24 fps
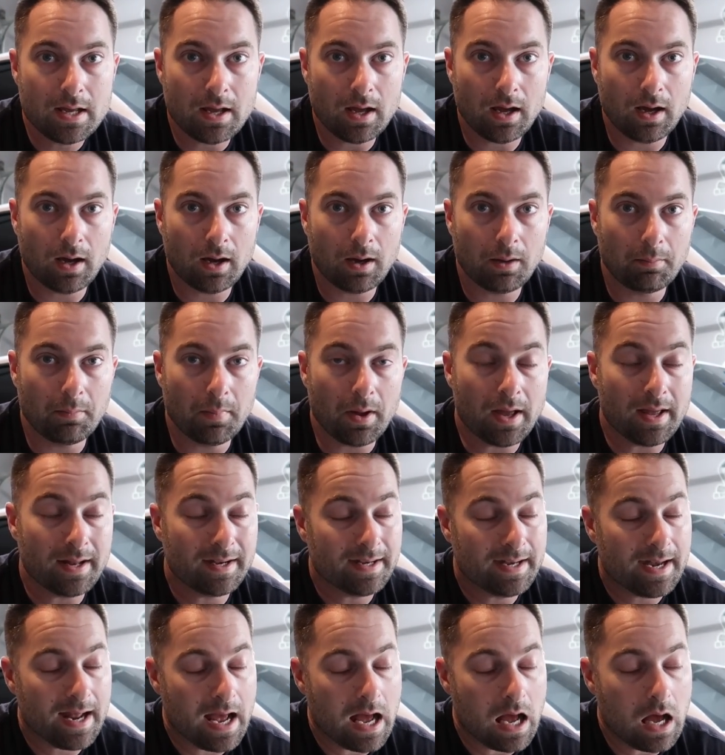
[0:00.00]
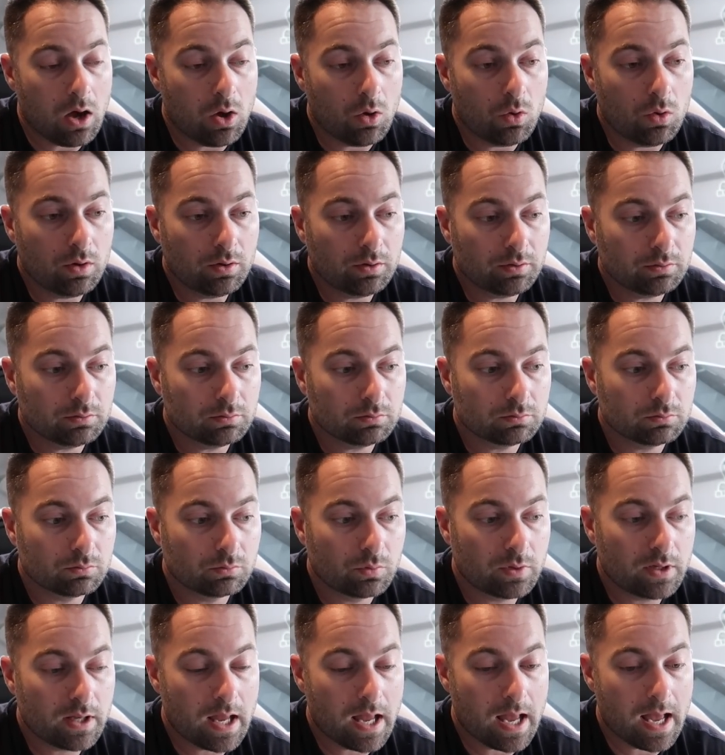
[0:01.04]
Um, and now
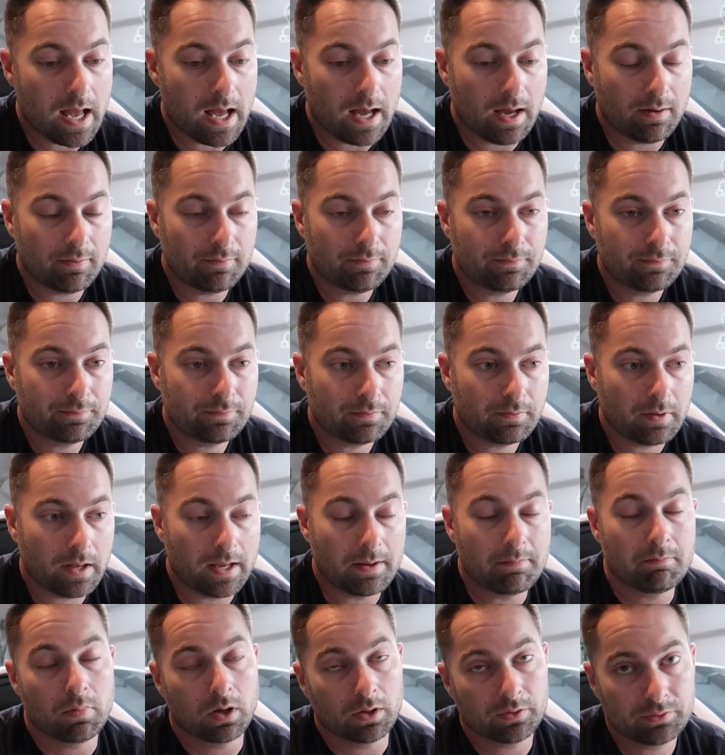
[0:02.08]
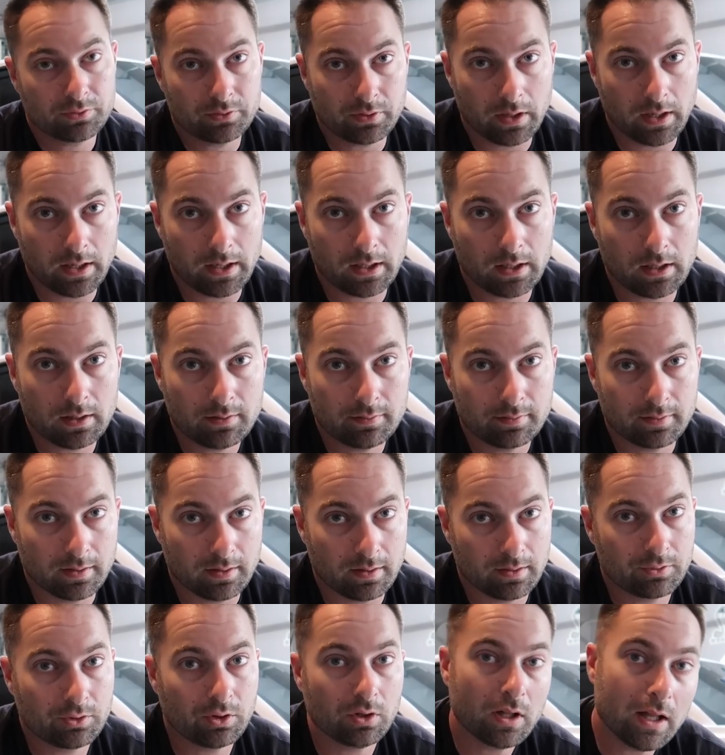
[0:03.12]
we have a Mustang that
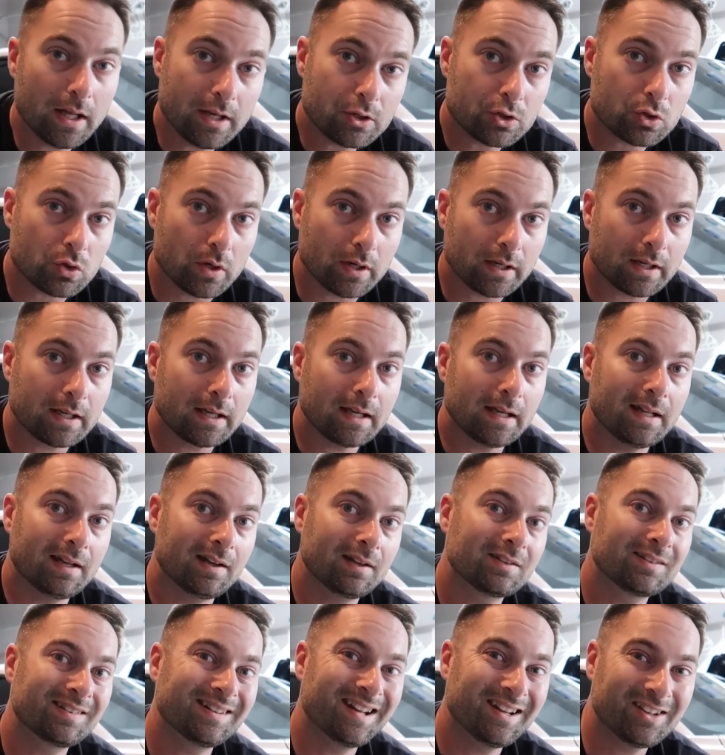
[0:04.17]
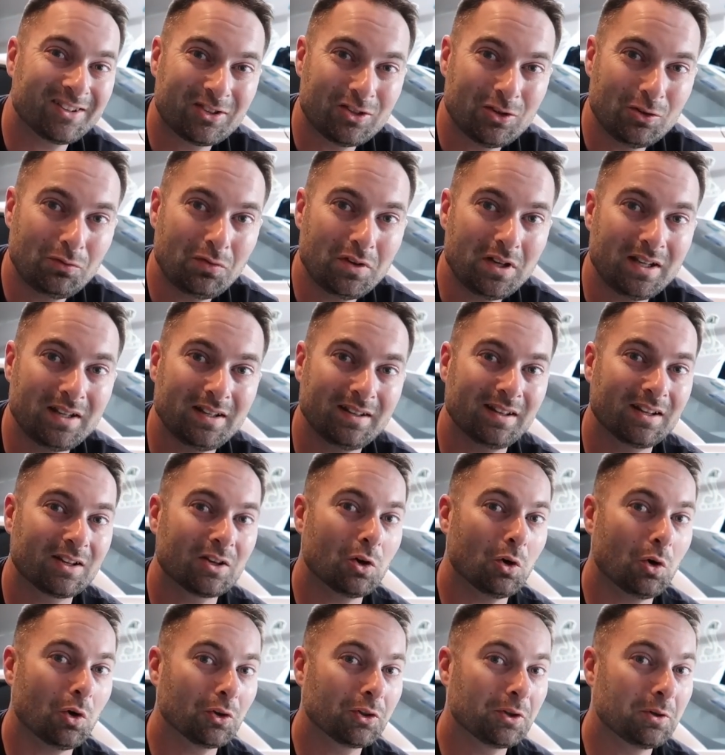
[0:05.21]
is electric and it's an SUV. They
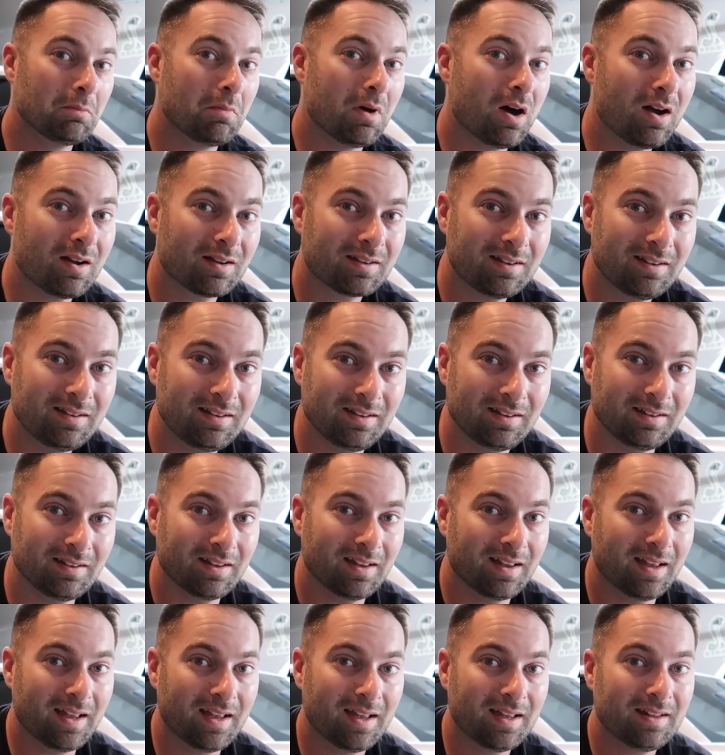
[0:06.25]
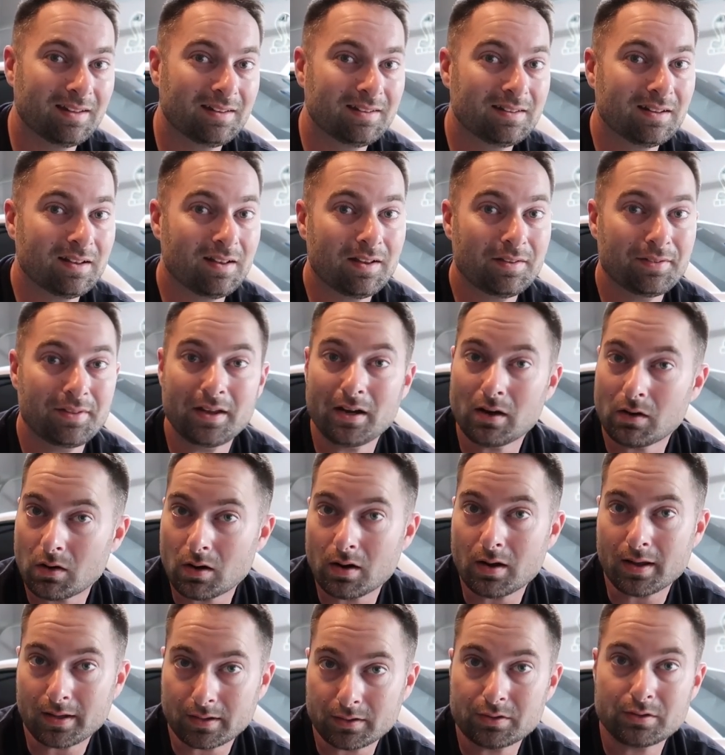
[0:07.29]
call it the Mach-E. And uh, they are
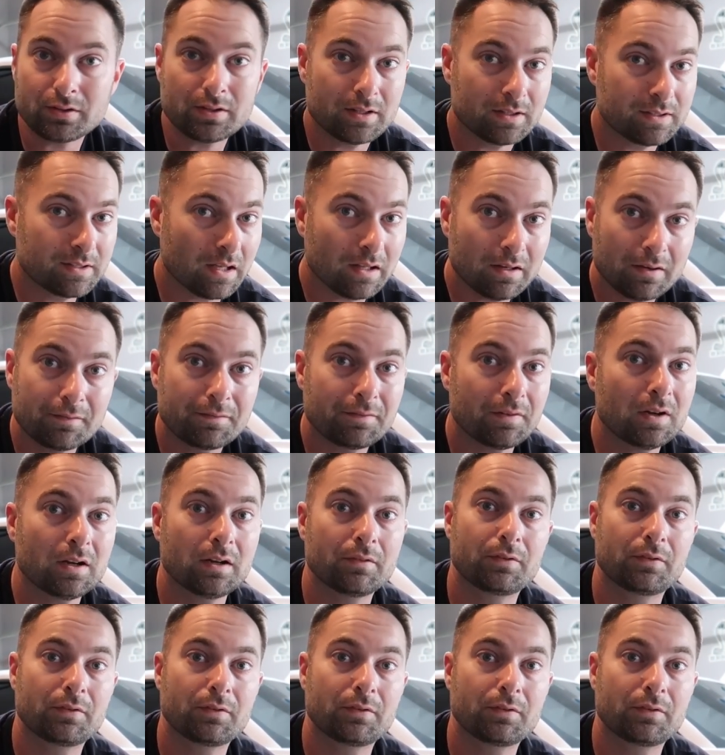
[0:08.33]
actually a ton of fun.